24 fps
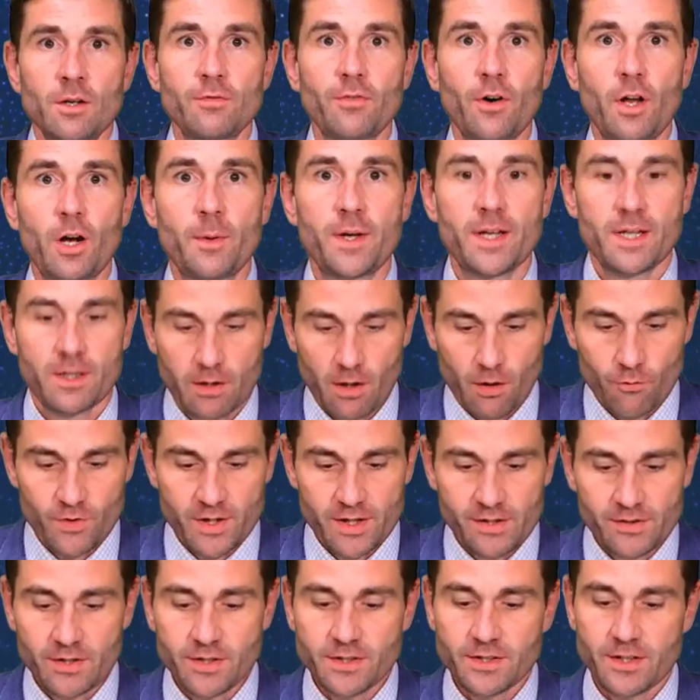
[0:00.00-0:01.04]
Following
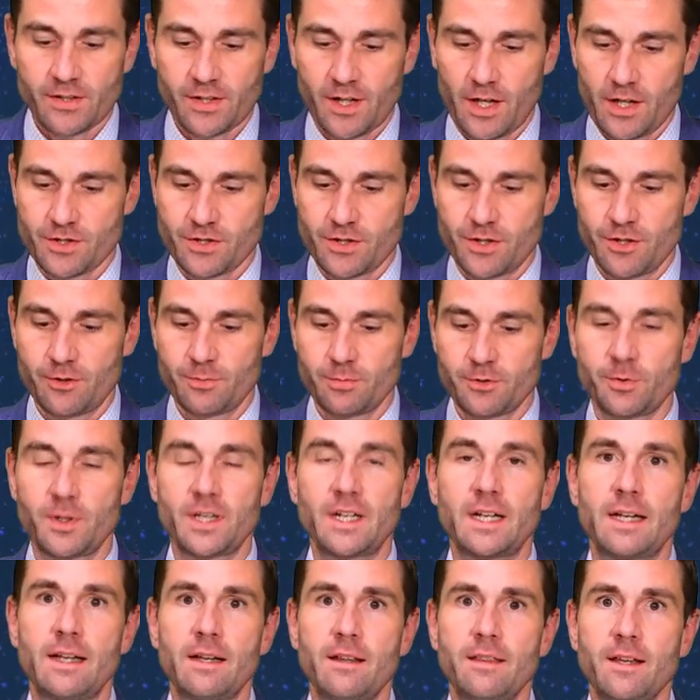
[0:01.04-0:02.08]
recent discussions
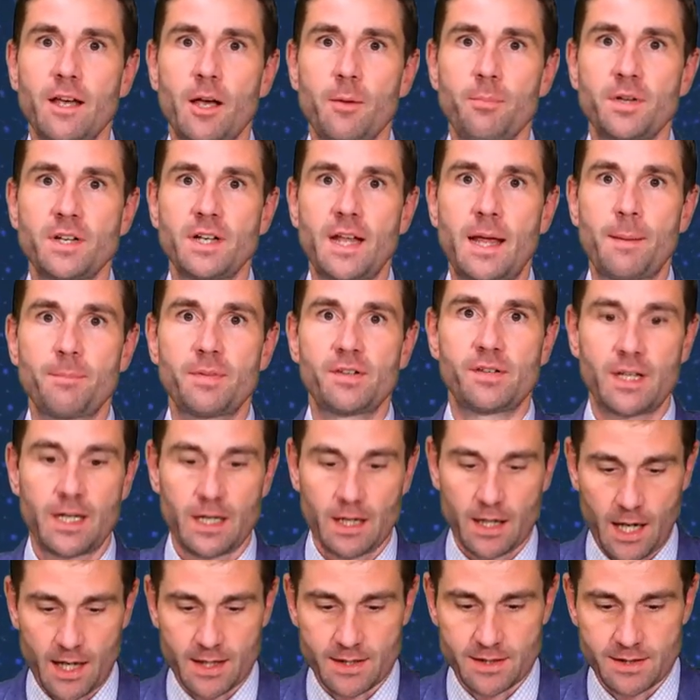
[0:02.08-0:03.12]
between the Ethiopian
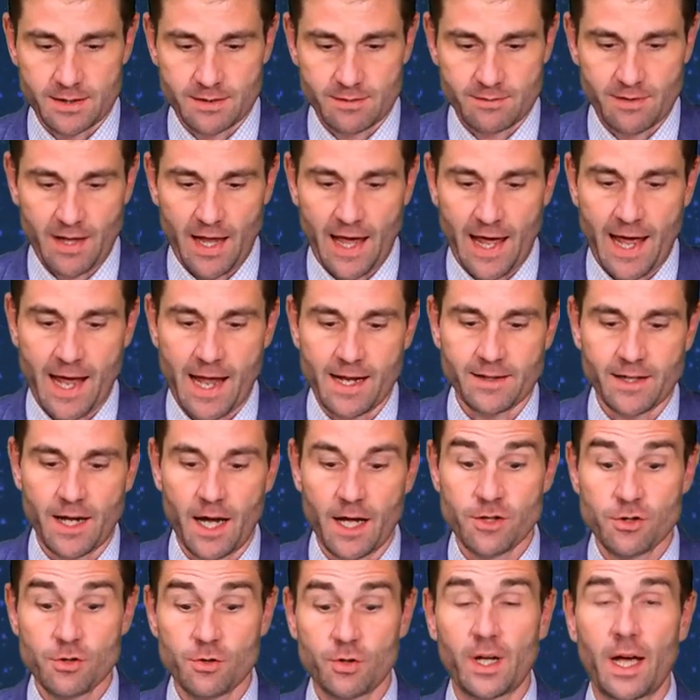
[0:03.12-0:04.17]
Embassy in London and
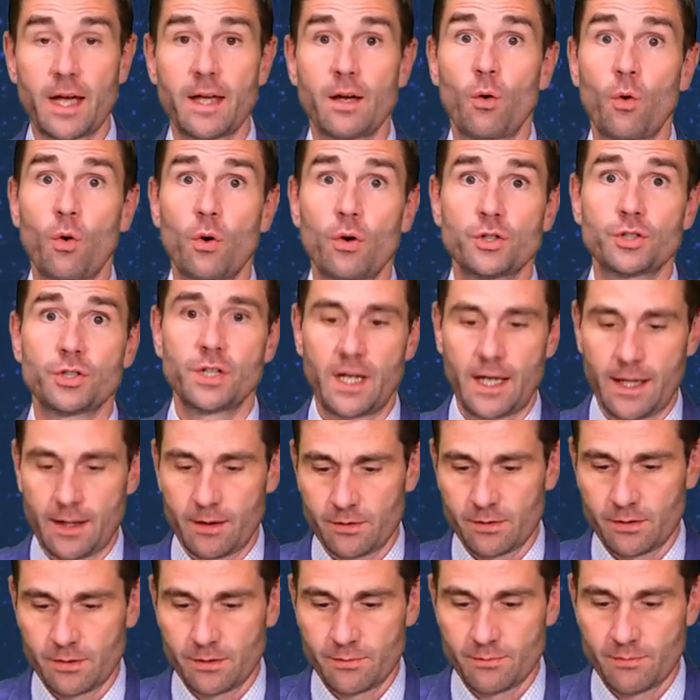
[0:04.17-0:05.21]
a UK auction
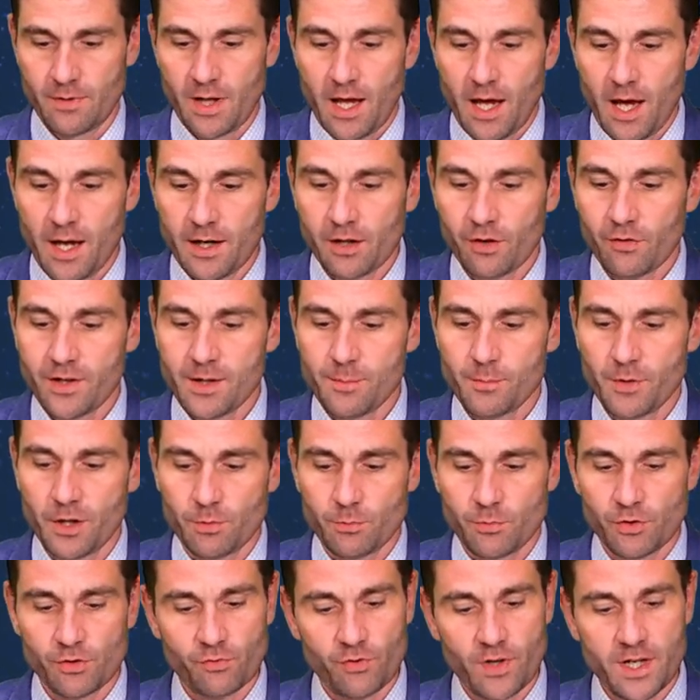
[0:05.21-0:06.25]
house, an
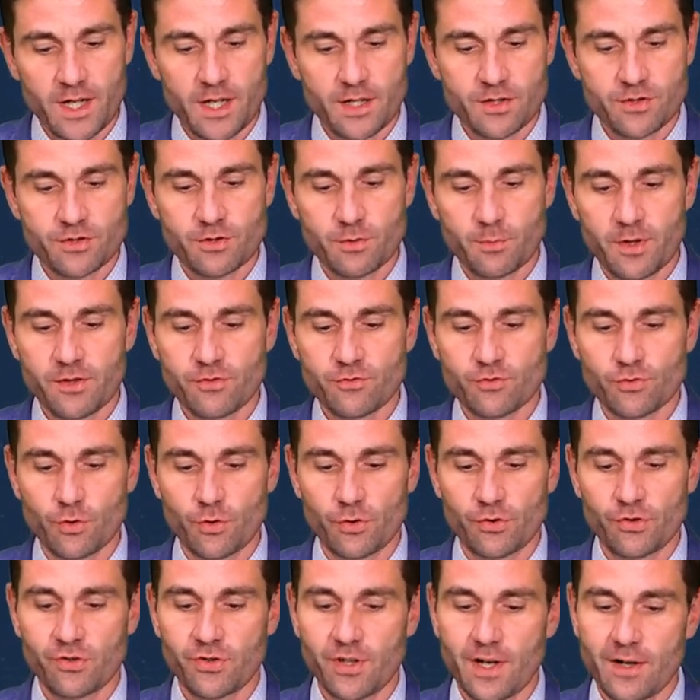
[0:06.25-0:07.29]
agreement was reached to
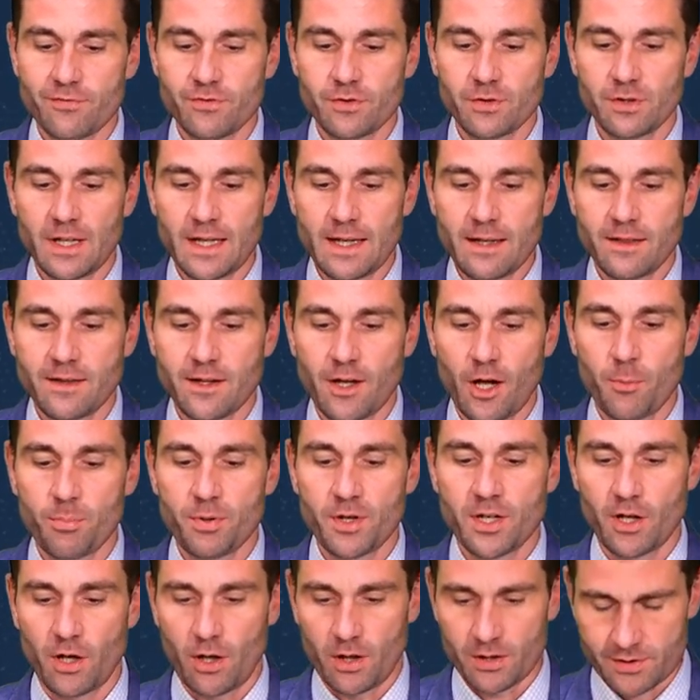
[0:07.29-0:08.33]
withdraw several
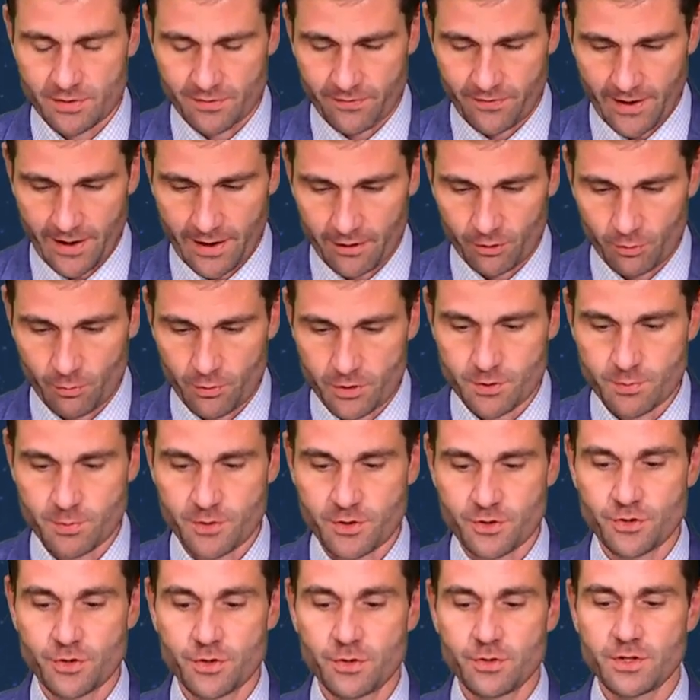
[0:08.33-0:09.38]
Ethiopian artefacts
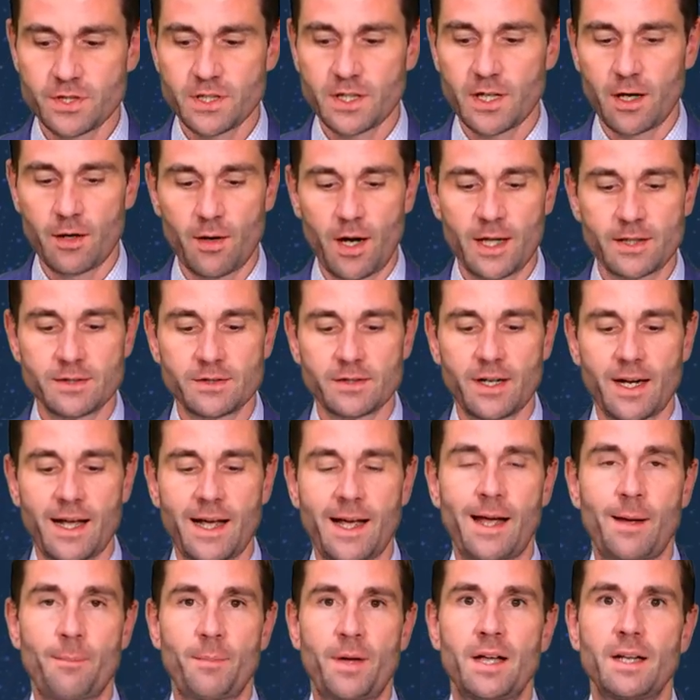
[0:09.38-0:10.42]
which were due to go under
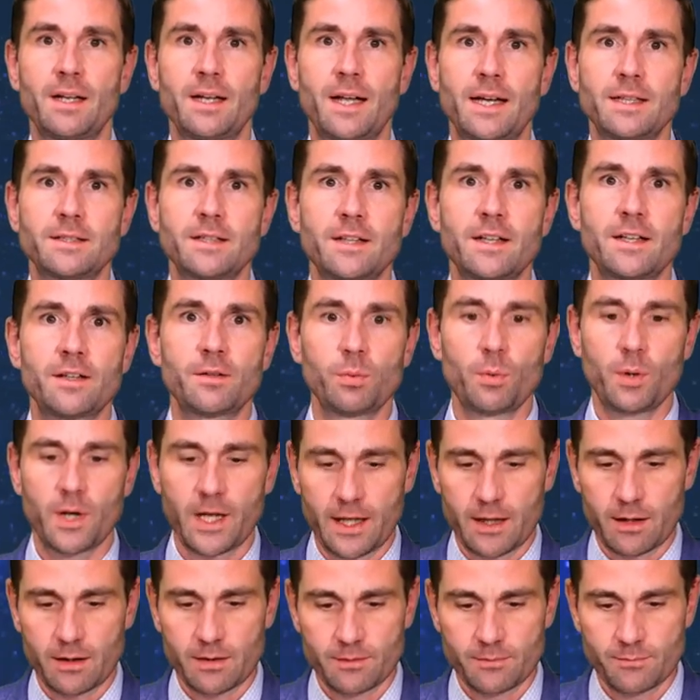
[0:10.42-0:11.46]
the hammer later this
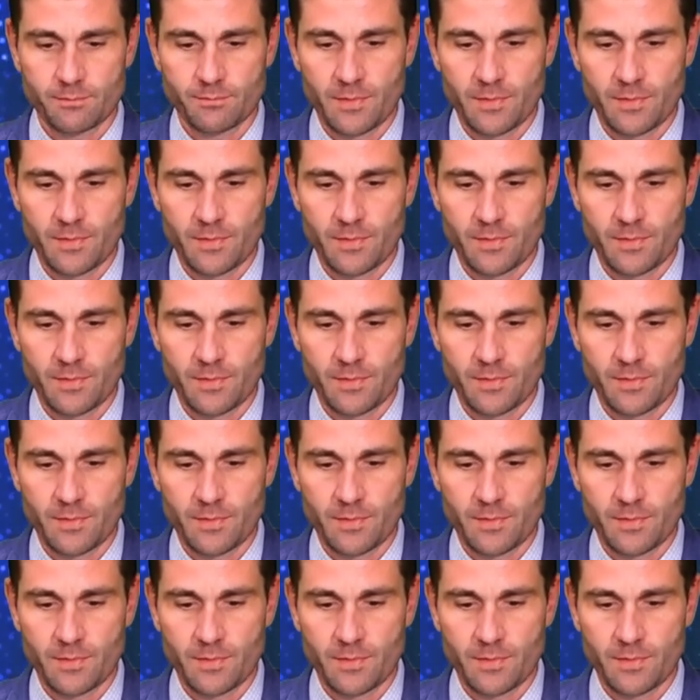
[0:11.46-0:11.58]
week.